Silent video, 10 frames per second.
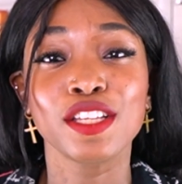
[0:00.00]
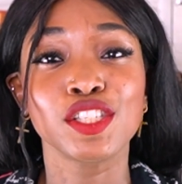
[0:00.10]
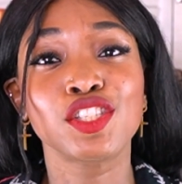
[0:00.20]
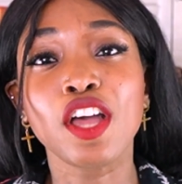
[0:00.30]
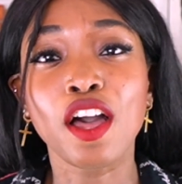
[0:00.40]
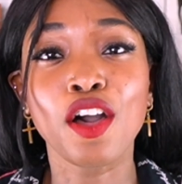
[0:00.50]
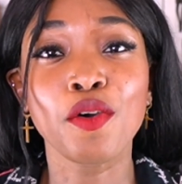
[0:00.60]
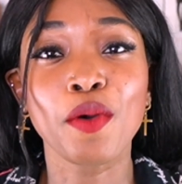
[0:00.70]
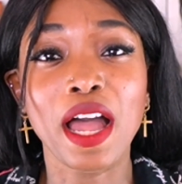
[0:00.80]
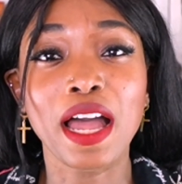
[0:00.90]

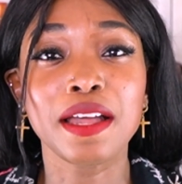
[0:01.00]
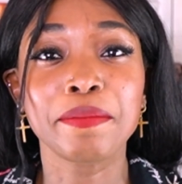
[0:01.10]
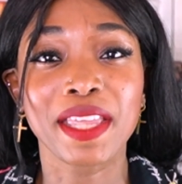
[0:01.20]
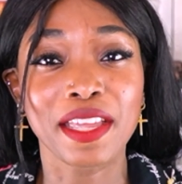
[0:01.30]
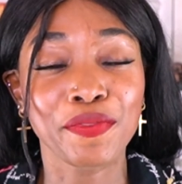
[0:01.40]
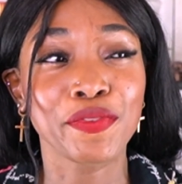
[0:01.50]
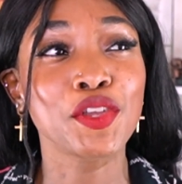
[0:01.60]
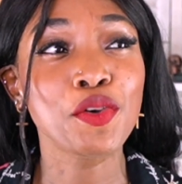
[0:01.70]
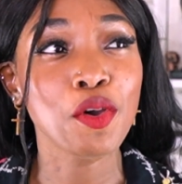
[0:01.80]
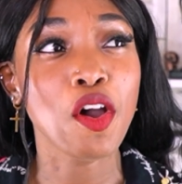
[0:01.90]
So if
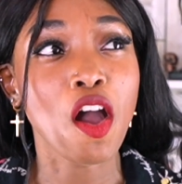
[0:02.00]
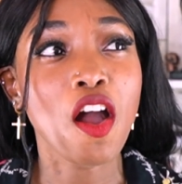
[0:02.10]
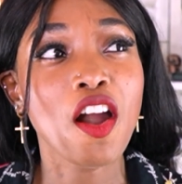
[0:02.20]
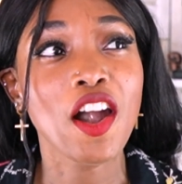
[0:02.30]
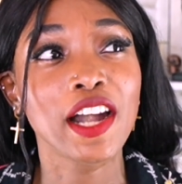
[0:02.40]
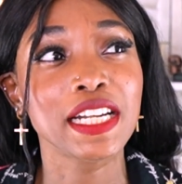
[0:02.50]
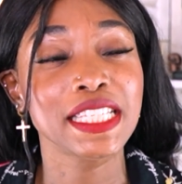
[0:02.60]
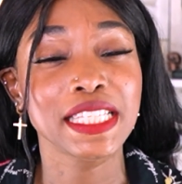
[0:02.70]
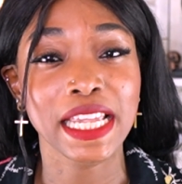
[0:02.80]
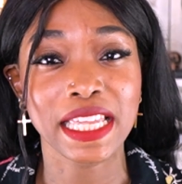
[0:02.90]
you are
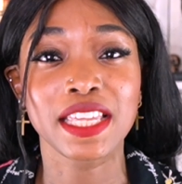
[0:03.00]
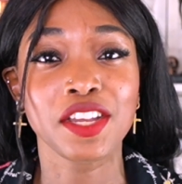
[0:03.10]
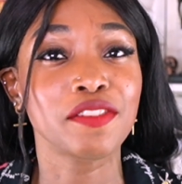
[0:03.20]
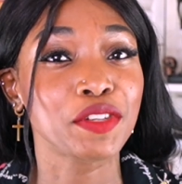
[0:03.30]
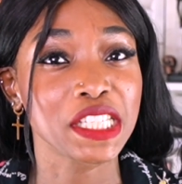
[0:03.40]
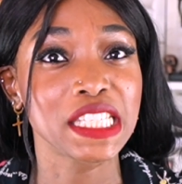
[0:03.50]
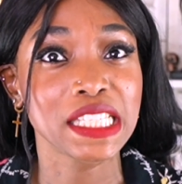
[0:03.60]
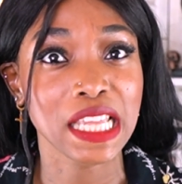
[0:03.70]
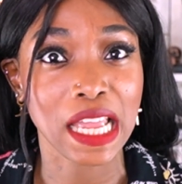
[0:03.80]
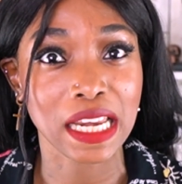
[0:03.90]
taking care of your
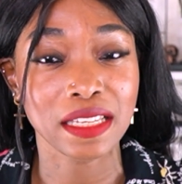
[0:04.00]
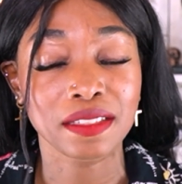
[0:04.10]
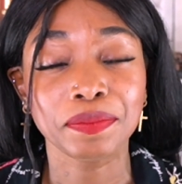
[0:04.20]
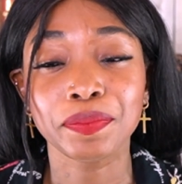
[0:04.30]
skin